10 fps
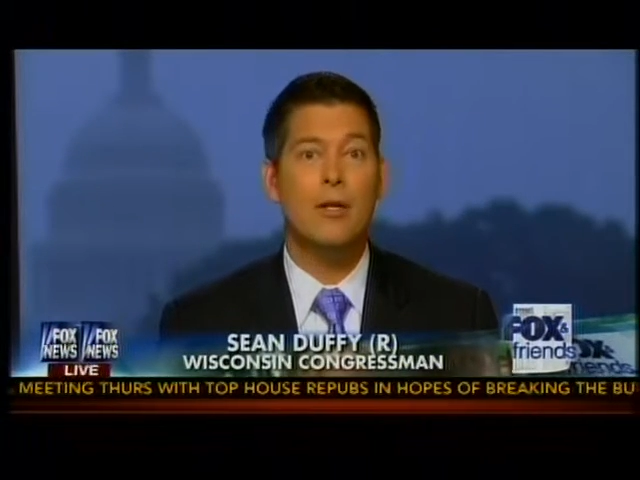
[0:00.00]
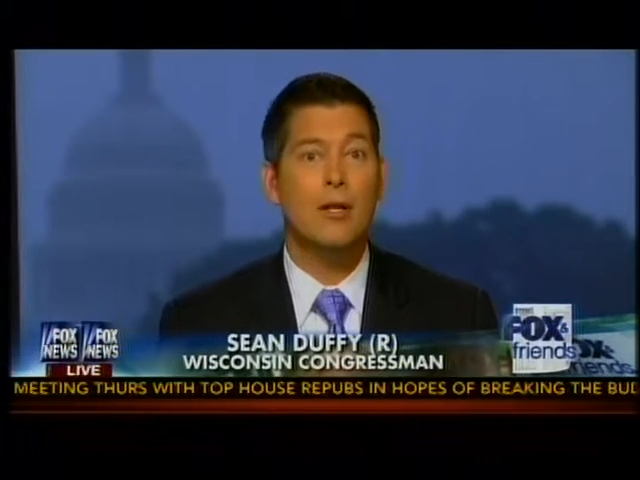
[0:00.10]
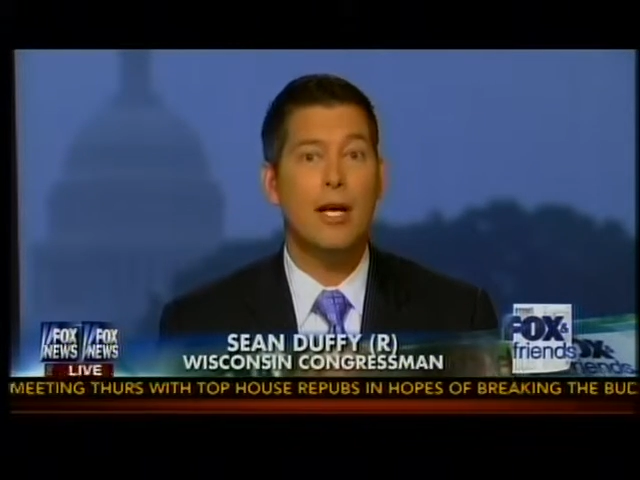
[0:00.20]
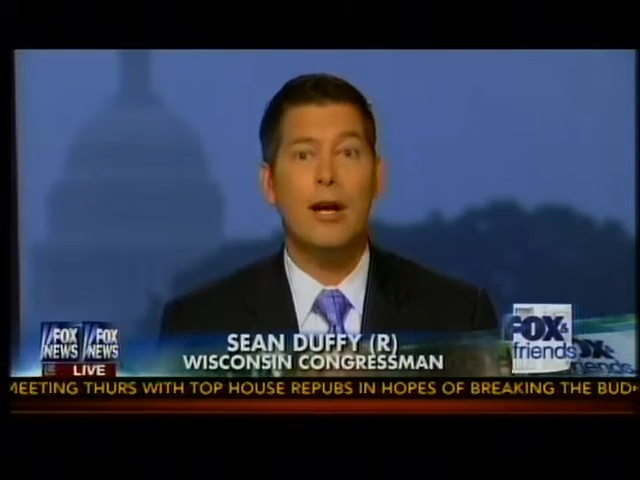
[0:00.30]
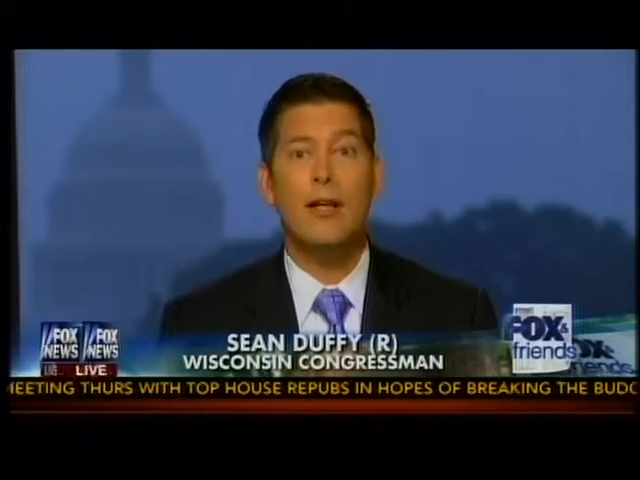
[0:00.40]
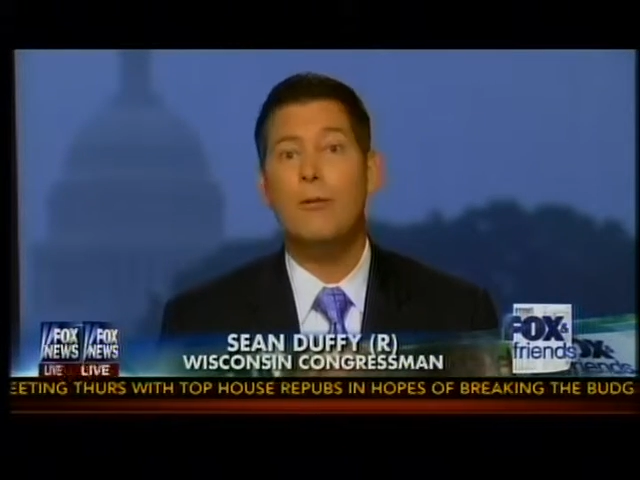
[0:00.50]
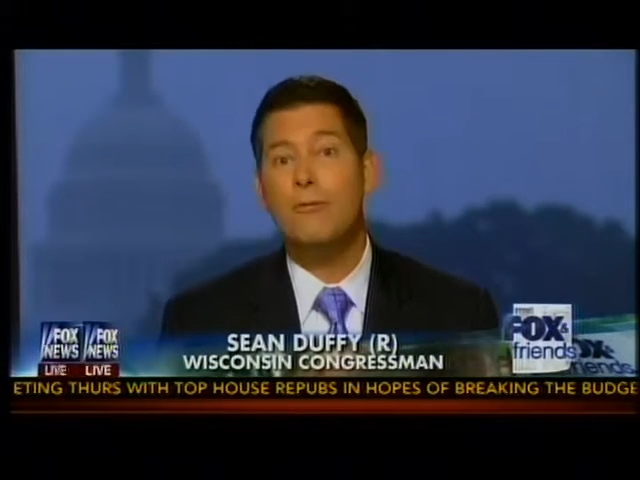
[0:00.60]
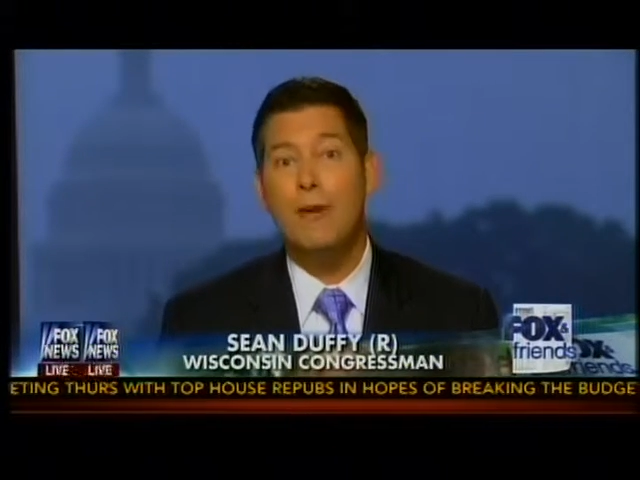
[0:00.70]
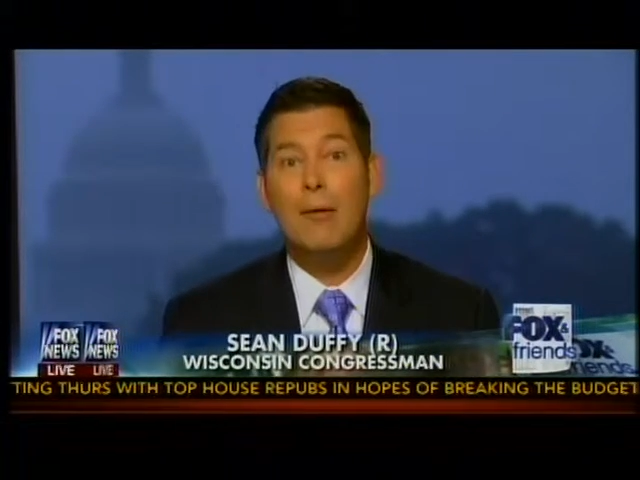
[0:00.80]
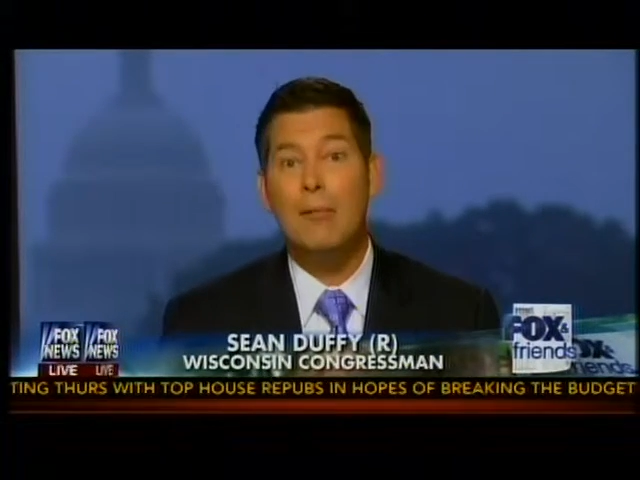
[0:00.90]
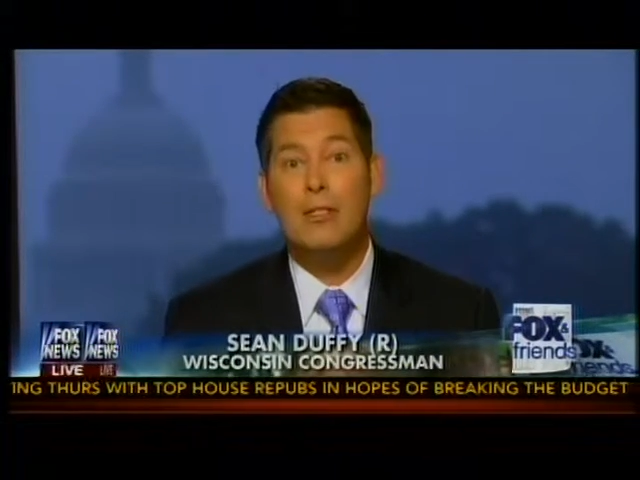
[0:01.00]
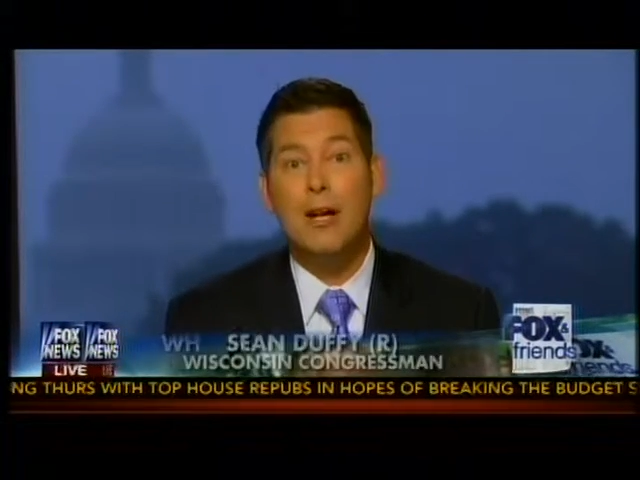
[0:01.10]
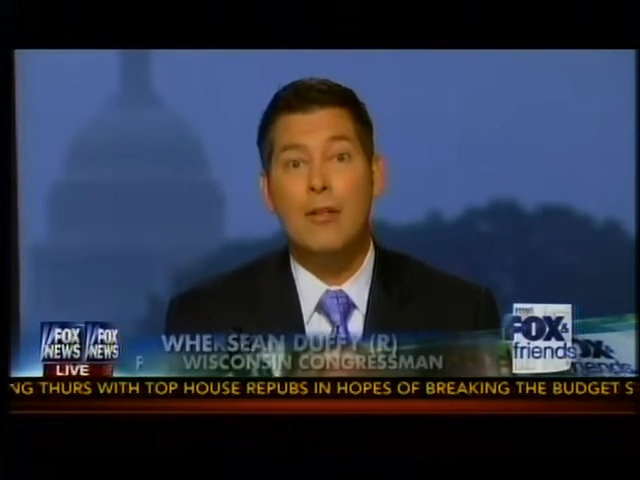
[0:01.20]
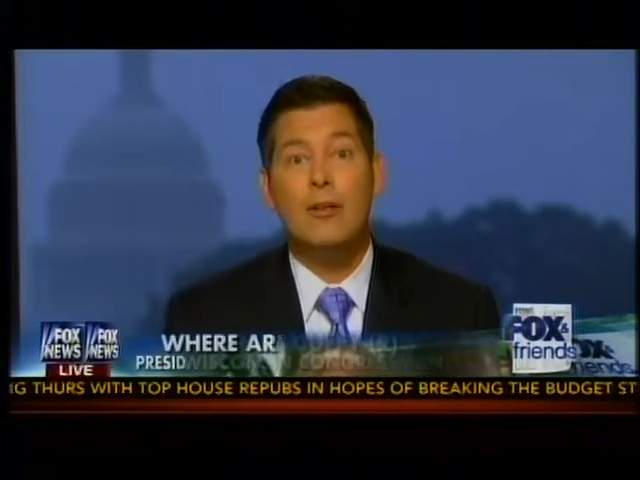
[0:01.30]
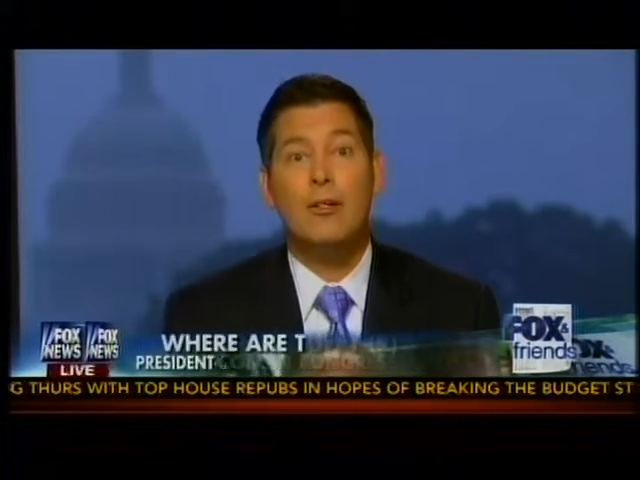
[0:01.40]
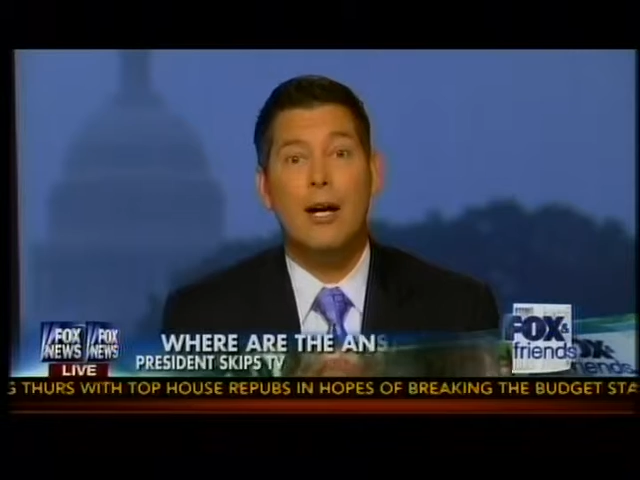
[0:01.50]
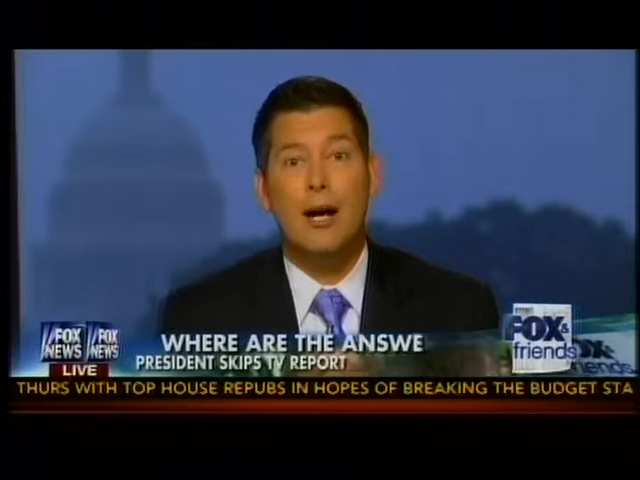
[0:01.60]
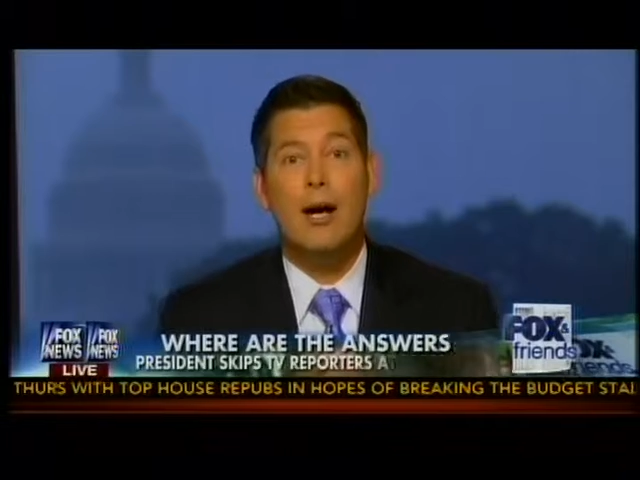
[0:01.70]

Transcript: like other families and other uh,